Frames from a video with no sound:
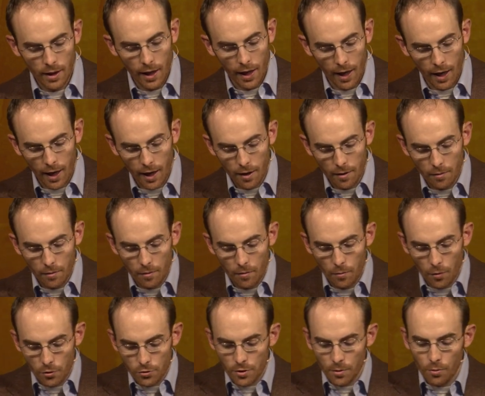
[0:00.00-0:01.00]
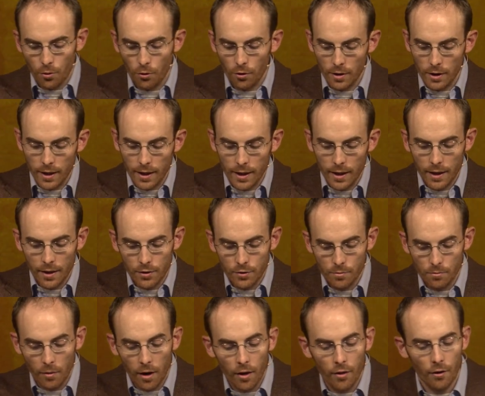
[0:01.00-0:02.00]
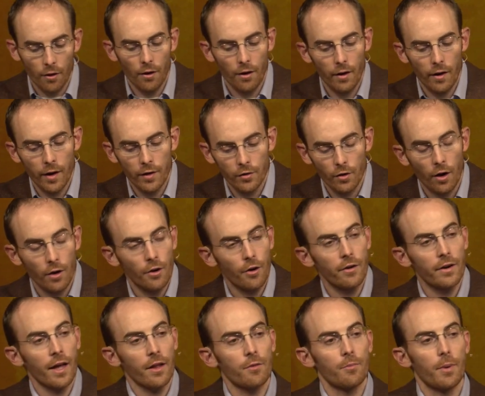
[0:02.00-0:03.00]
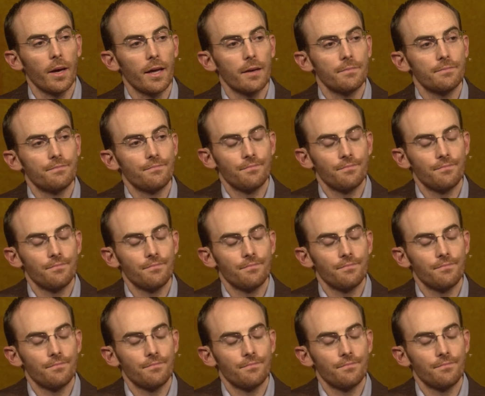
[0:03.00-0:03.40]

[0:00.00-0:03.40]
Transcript: And most importantly, his mother is on her deathbed.